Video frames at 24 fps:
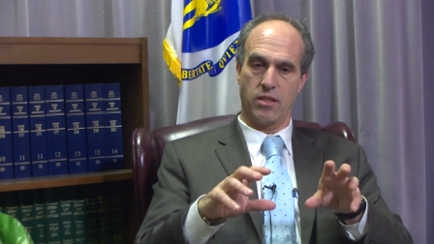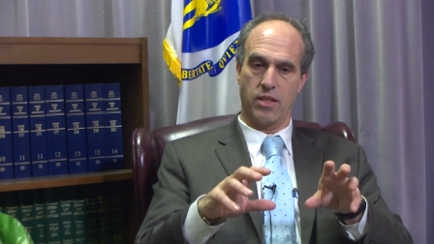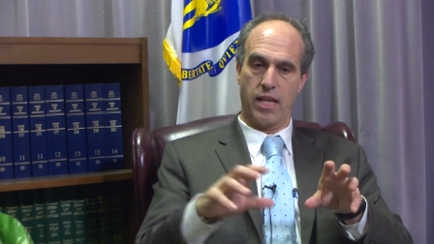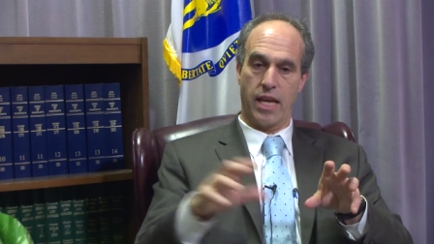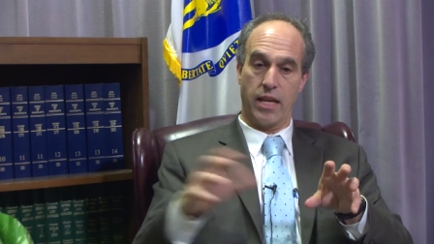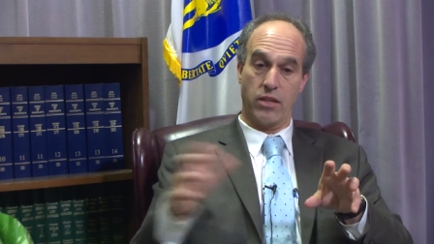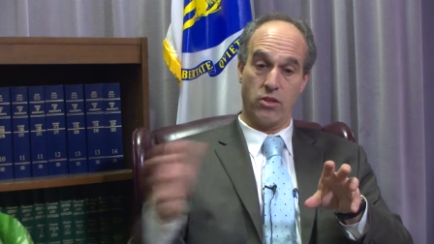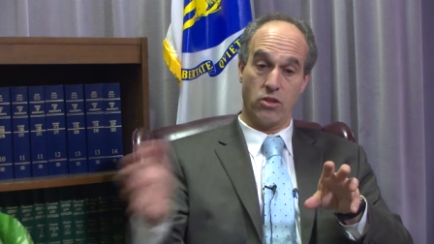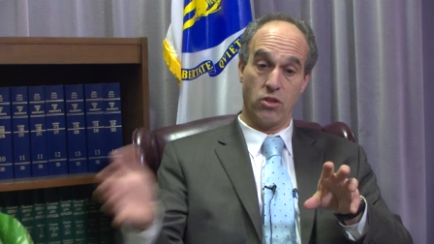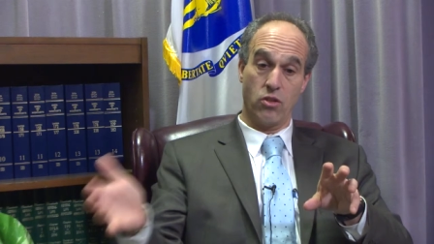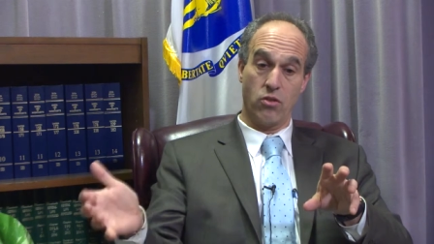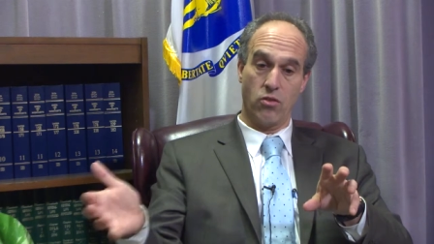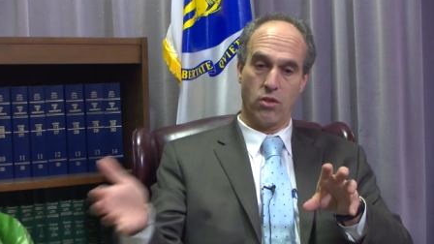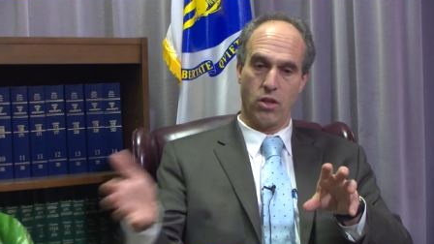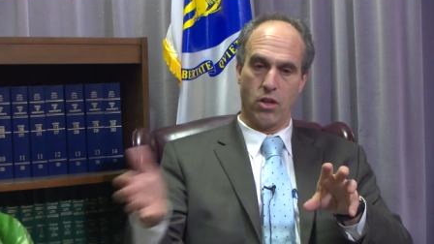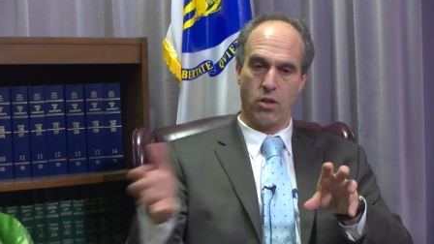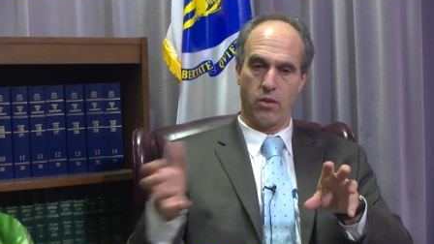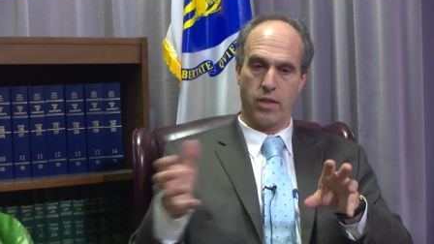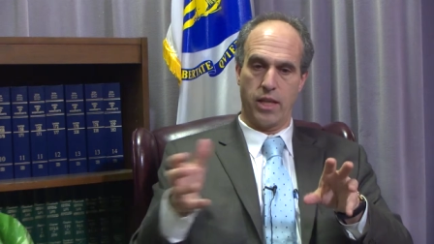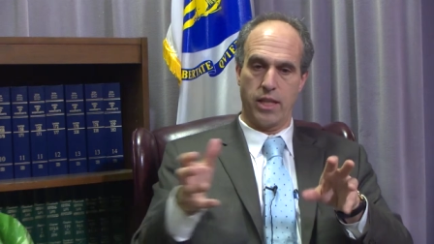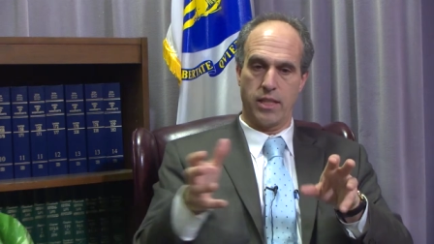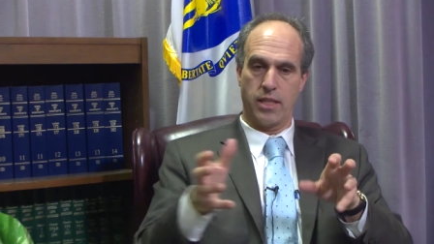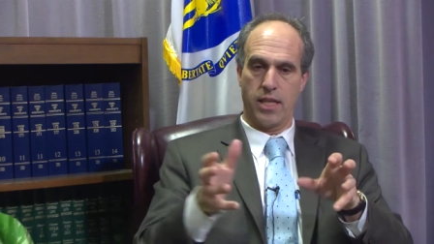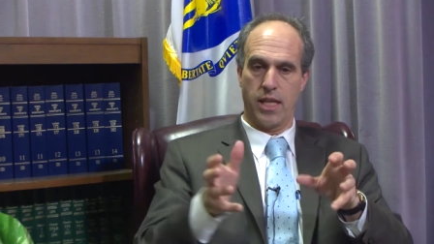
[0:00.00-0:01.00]
as you know,
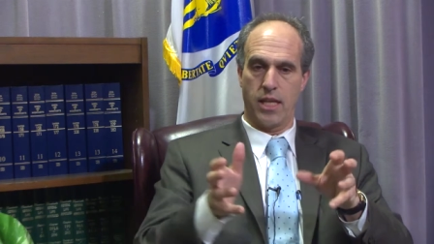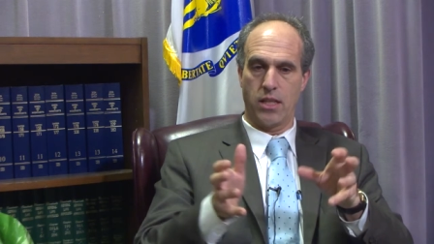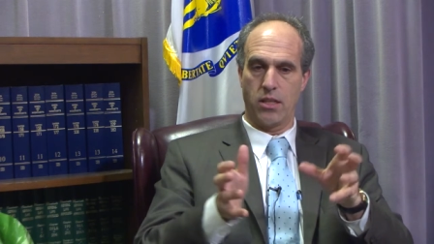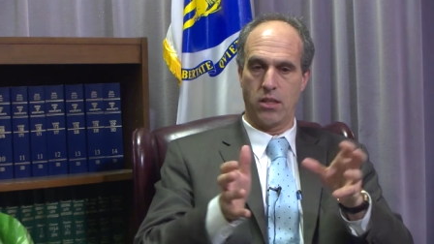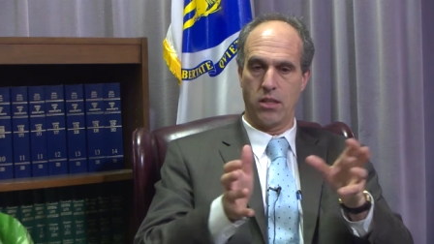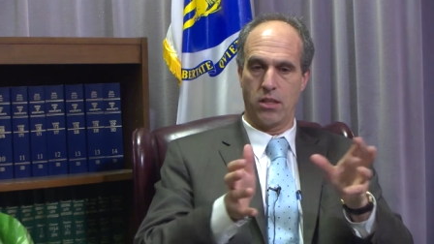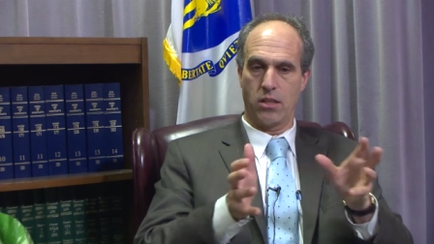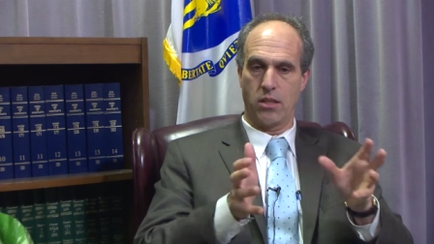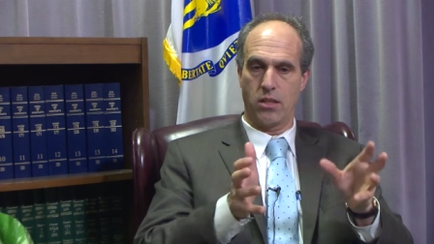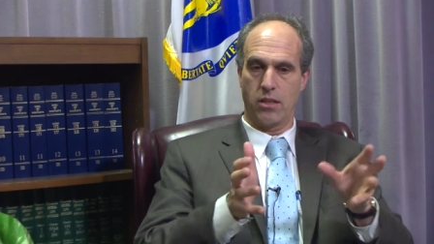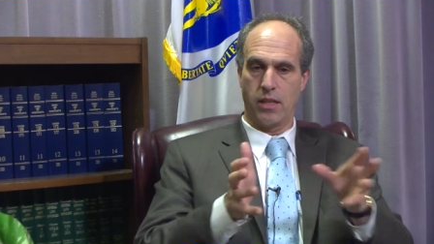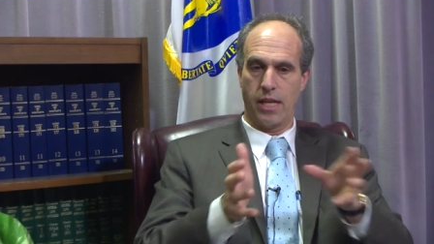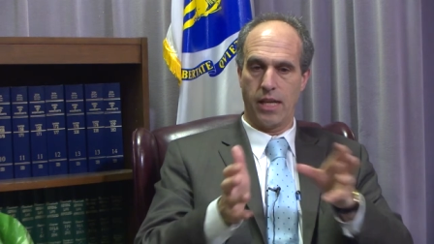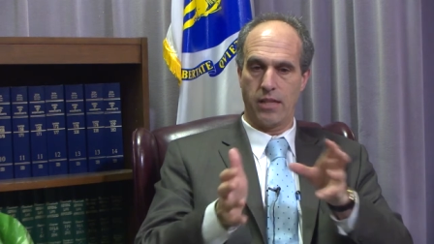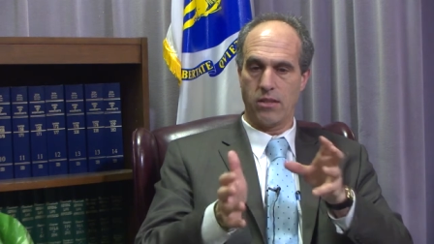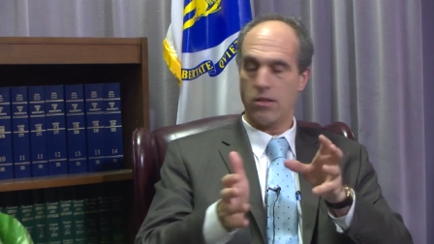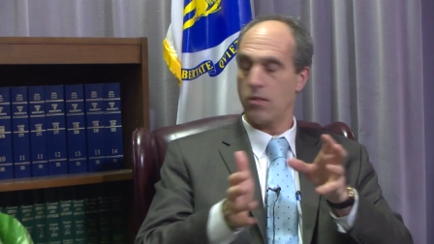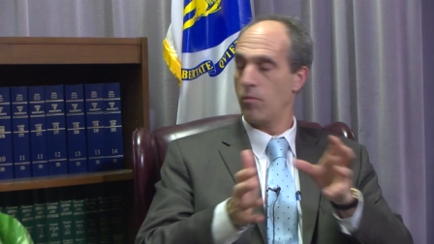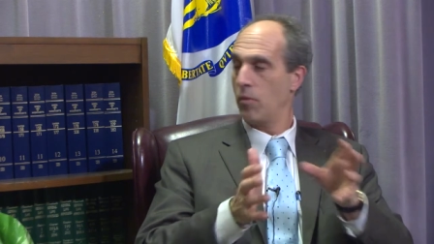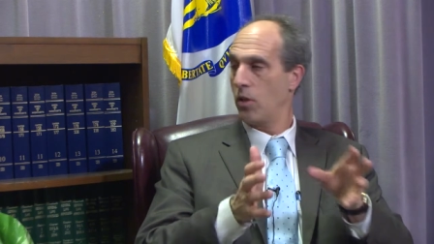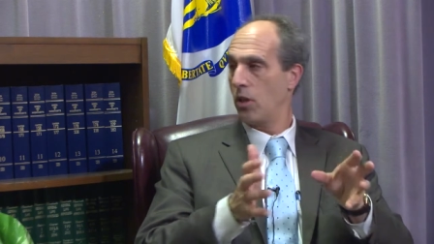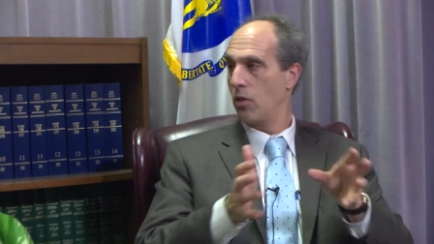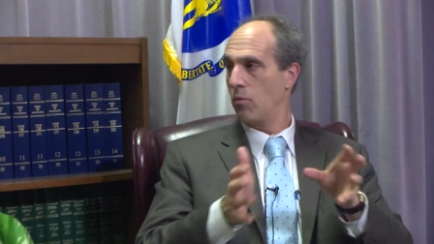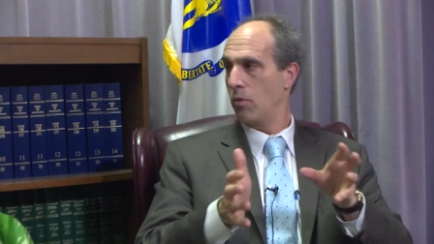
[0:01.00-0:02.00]
they tend to create
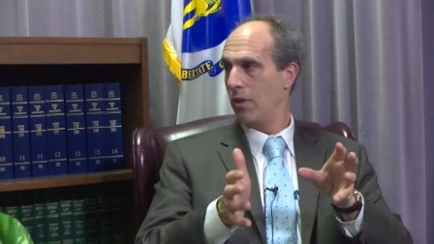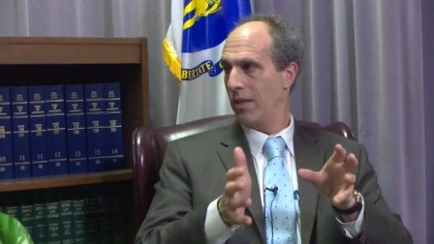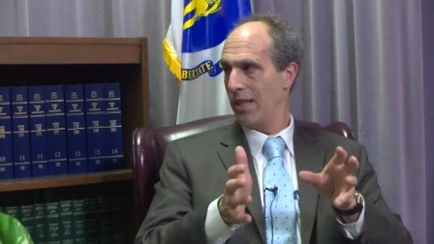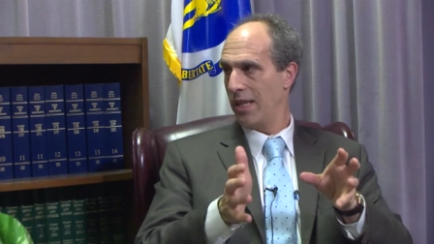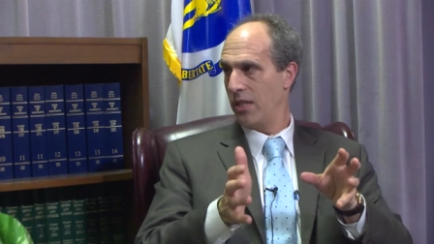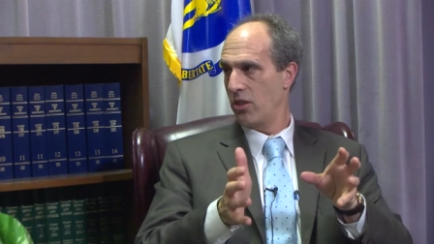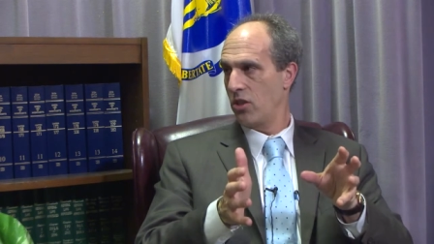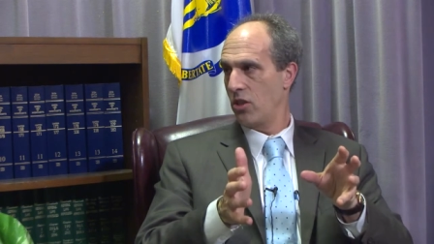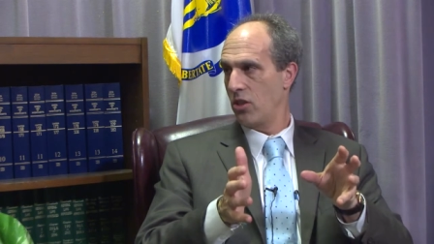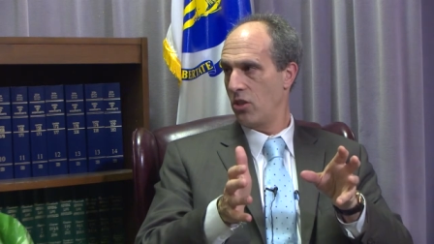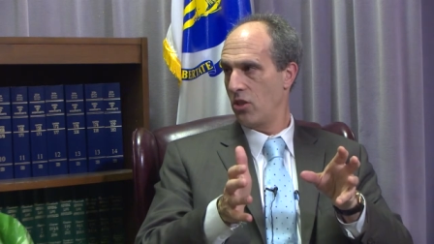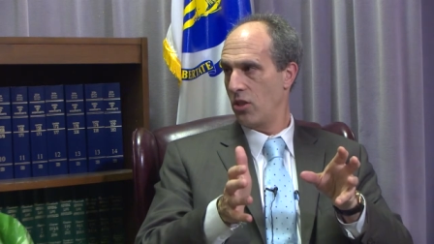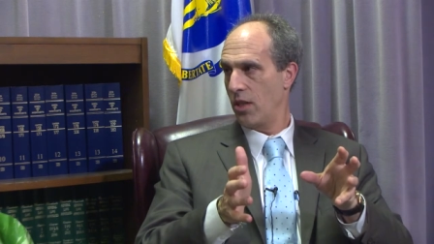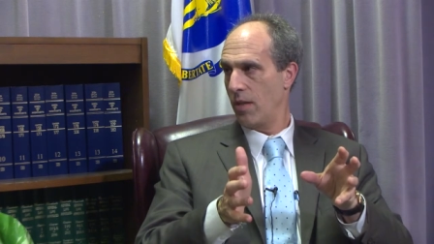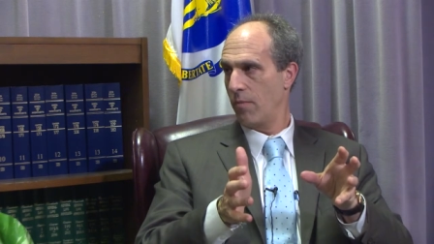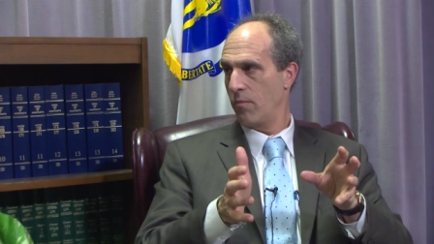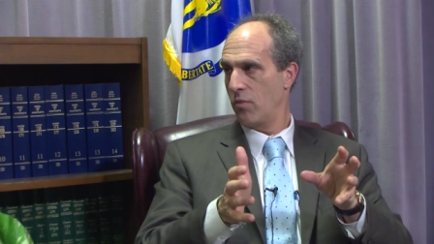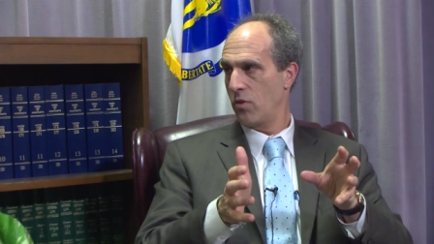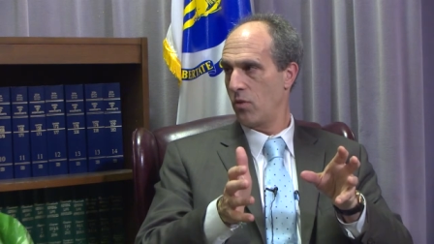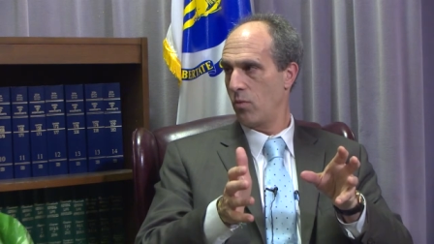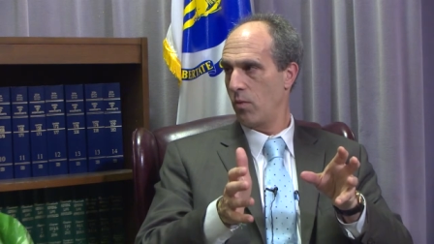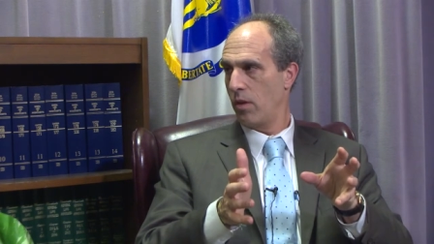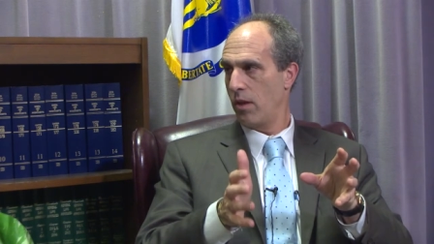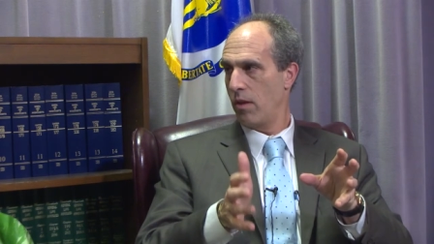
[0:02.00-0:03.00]
some good
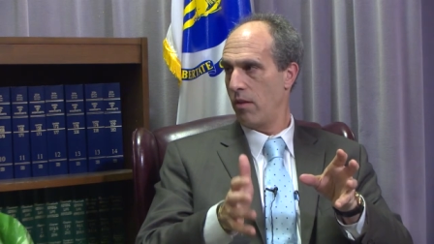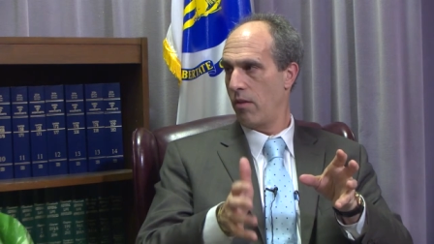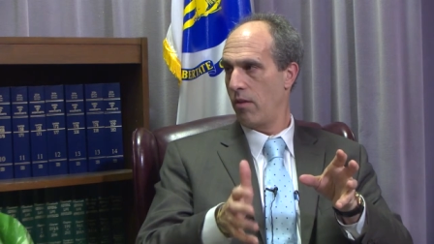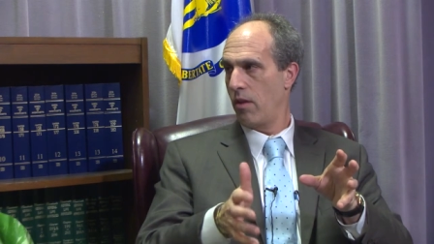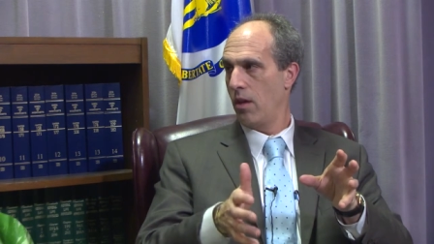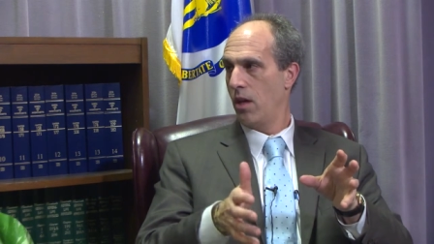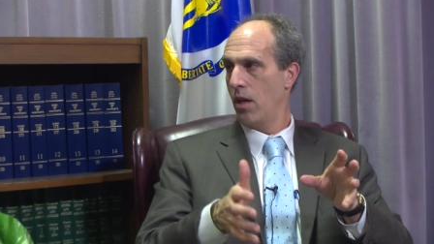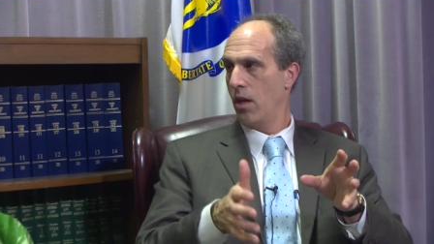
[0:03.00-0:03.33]
relationships with